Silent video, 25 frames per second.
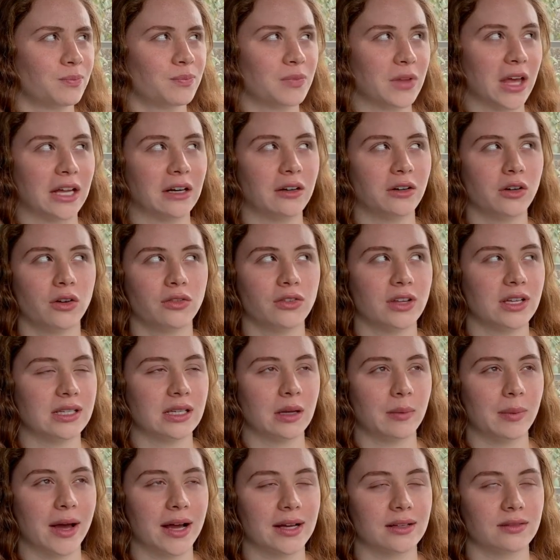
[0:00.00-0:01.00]
I don't know if they
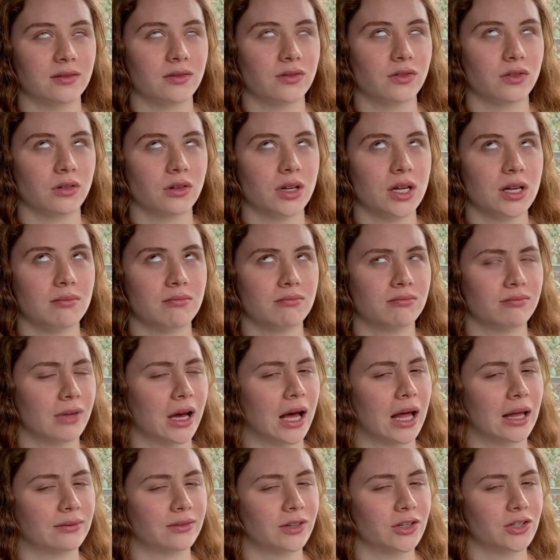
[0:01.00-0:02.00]
sell packs of 3,
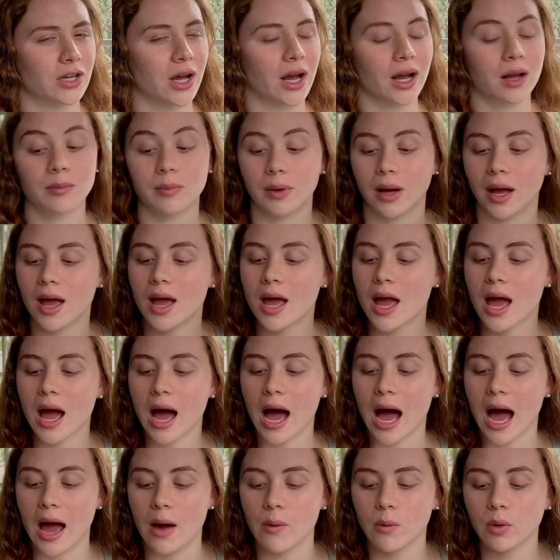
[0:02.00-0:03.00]
I'll have to check, but
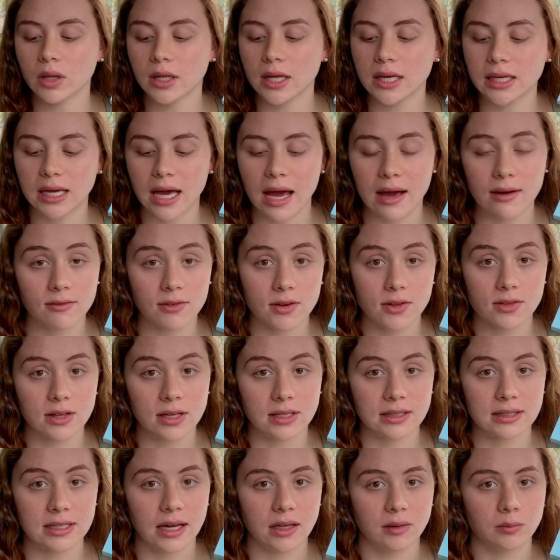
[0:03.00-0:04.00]
I will link
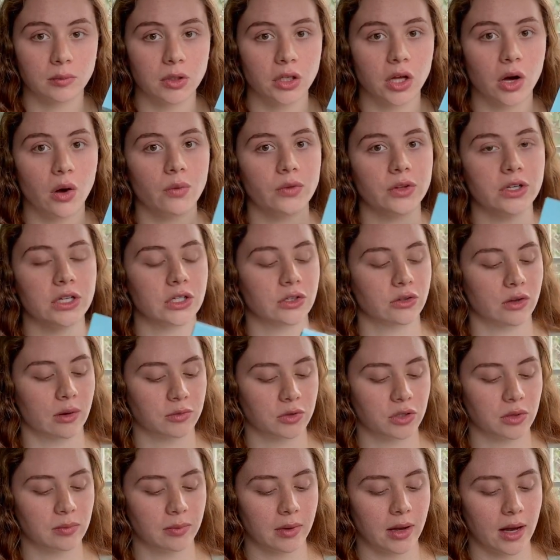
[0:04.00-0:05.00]
everything down below in the
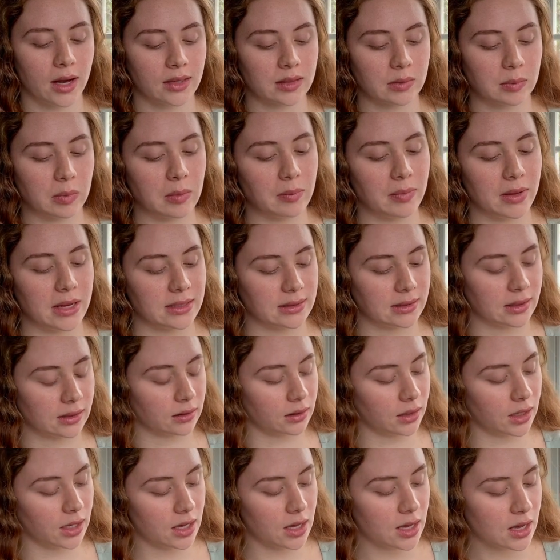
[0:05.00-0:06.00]
description box. But
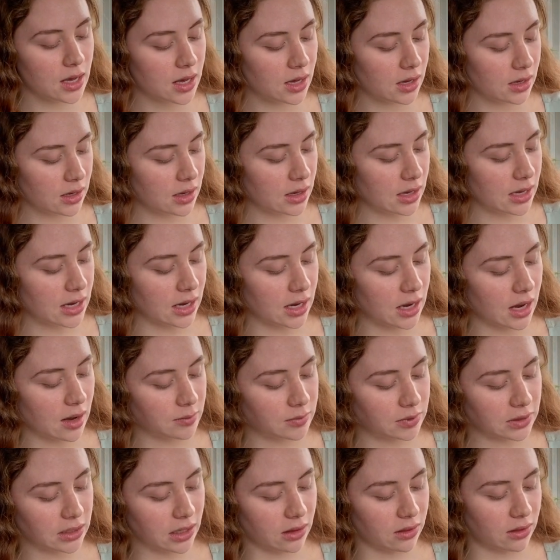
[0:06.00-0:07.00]
basically it
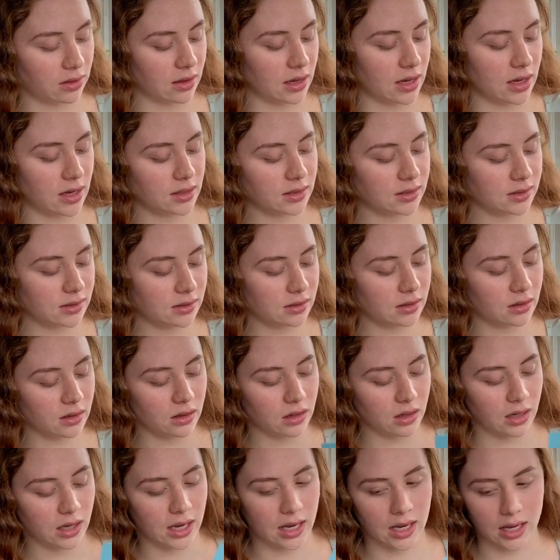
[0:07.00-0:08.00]
comes like this,
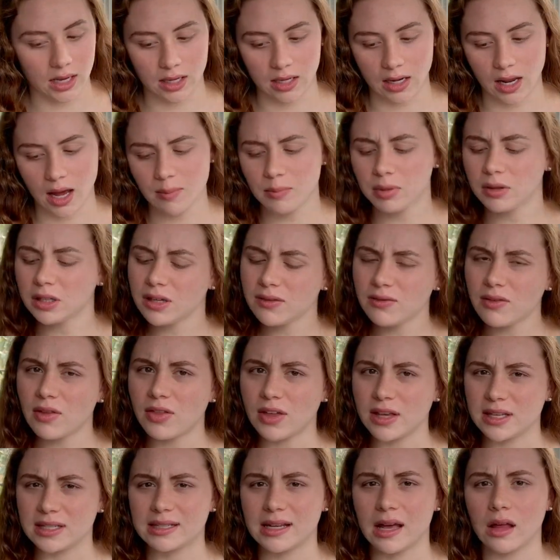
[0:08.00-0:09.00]
and I believe that
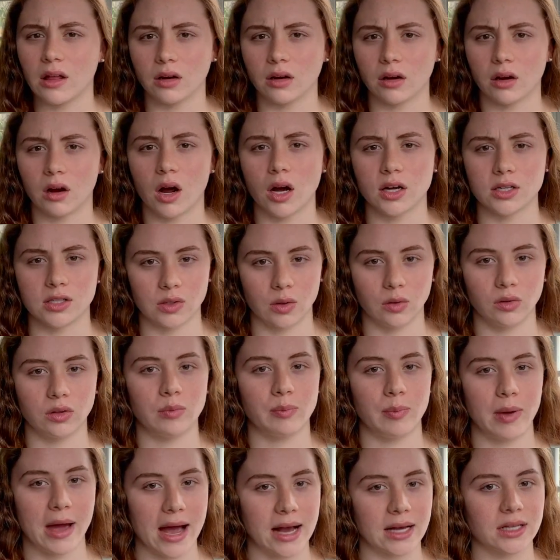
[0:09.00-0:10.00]
they are sold
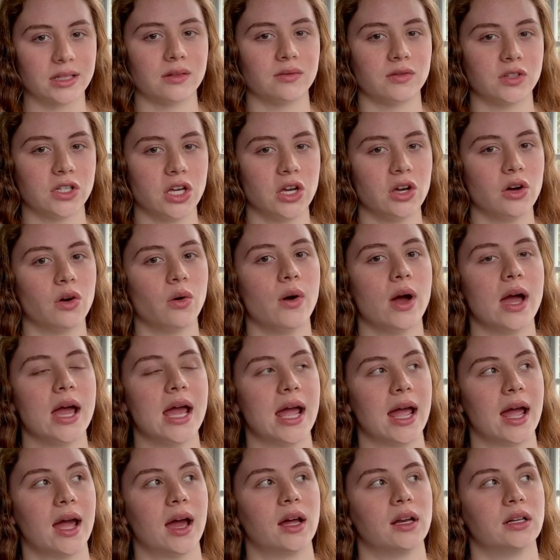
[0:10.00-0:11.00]
in packs of 2,
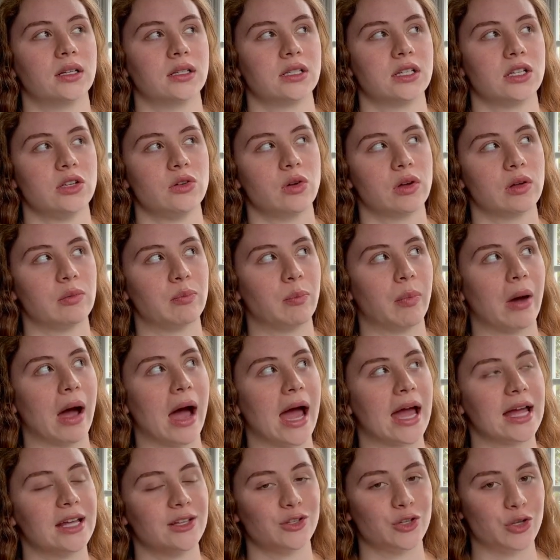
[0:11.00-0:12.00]
and you can
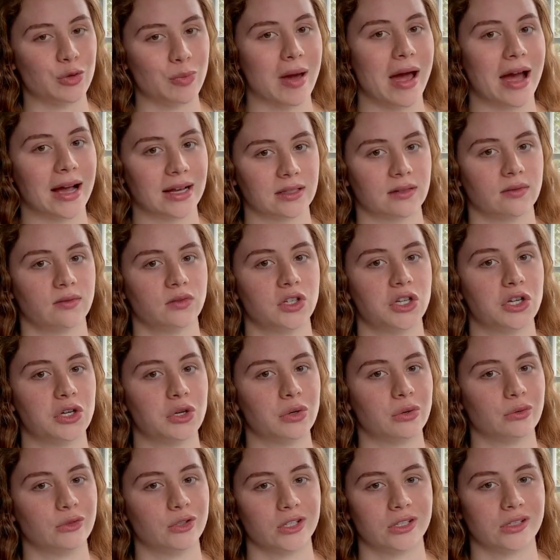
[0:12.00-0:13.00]
buy 2 packs of
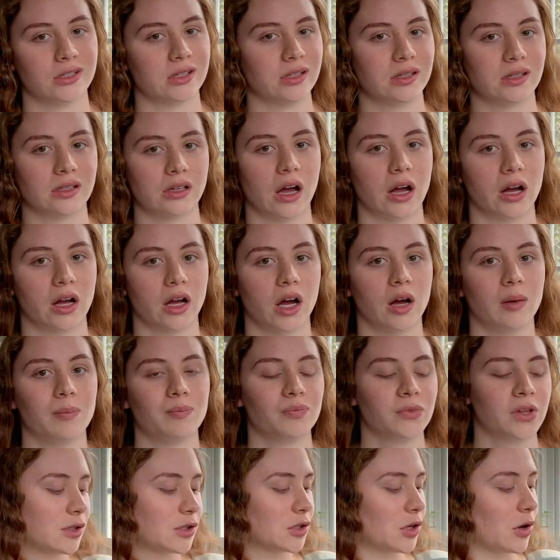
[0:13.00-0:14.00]
2 just to stock up.
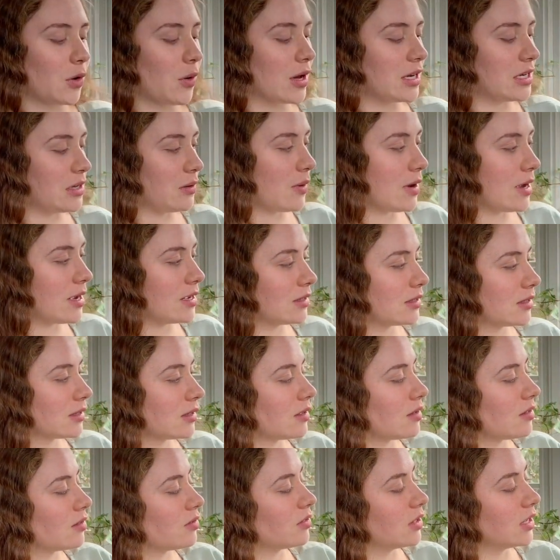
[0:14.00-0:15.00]
So anyways,
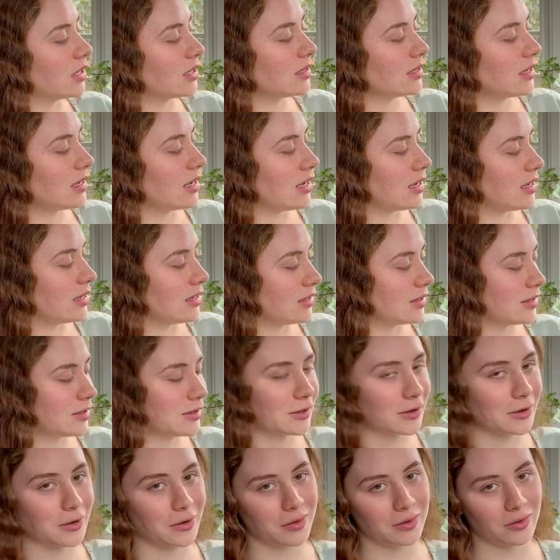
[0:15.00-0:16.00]
this
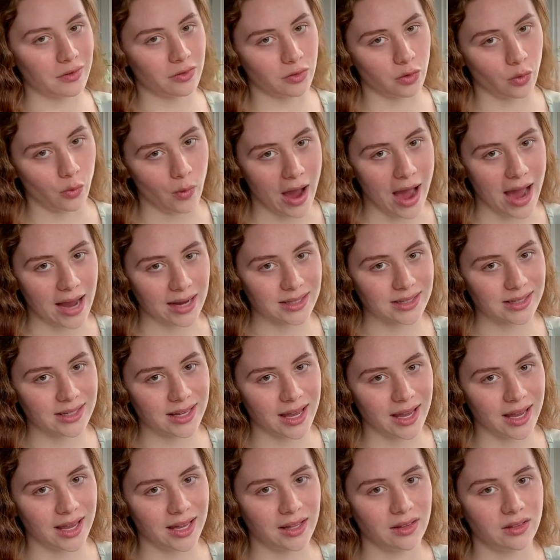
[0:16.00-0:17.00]
is the wax
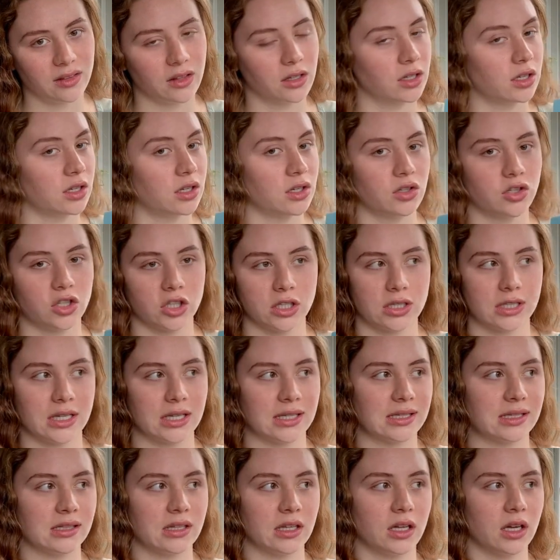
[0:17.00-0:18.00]
kit,
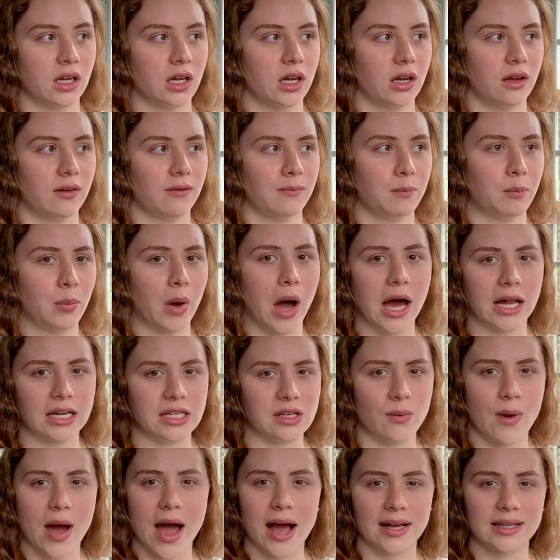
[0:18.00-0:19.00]
it's the
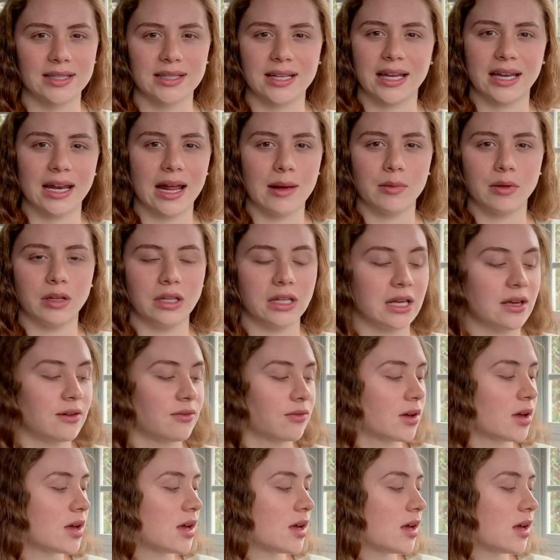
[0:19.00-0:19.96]
body wax kit, I believe.